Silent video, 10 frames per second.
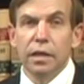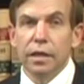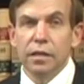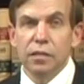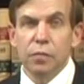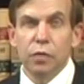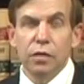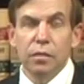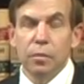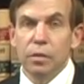and the support
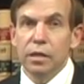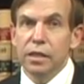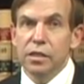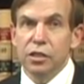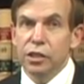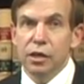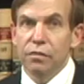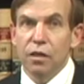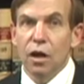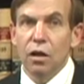of the police and
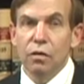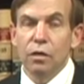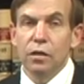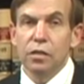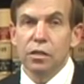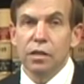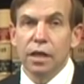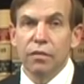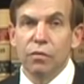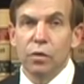sheriffs all across the
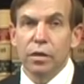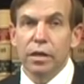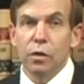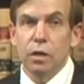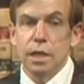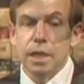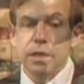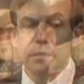state of North Carolina.